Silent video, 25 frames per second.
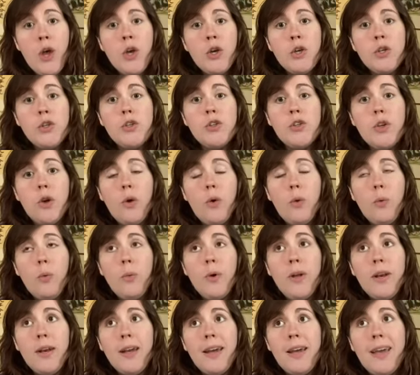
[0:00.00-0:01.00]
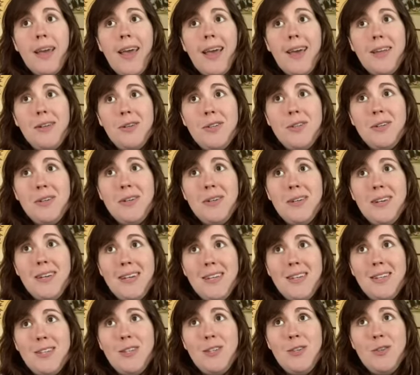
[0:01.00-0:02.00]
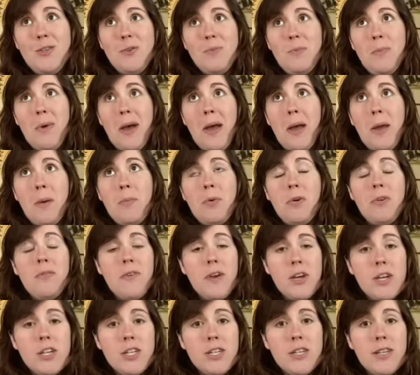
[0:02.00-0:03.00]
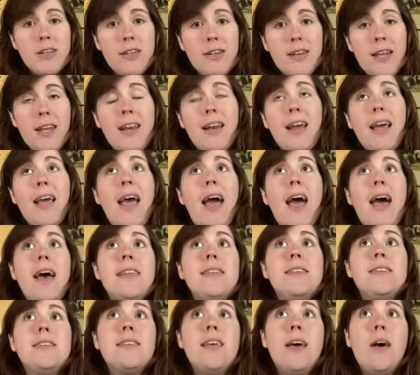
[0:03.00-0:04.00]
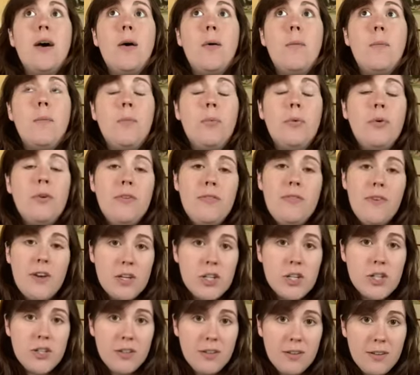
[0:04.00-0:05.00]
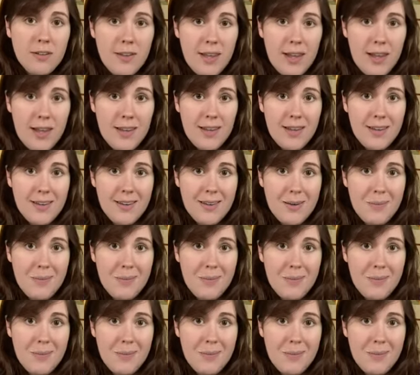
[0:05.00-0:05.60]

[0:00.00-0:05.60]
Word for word: So when I entered into my profession and I had some professional and,